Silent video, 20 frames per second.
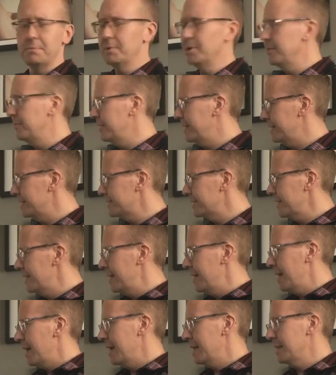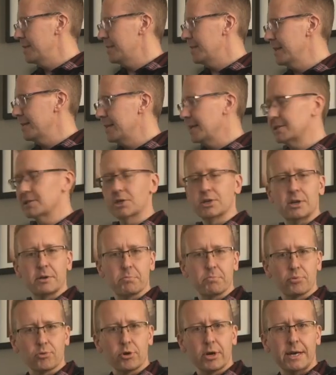movies, anything that's going
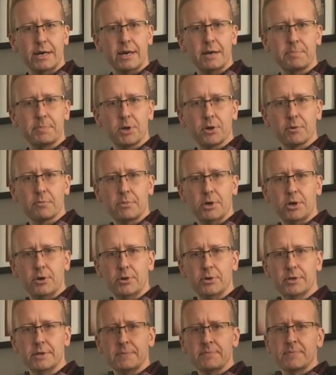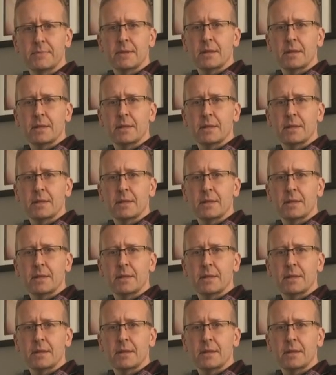to bring up your mood,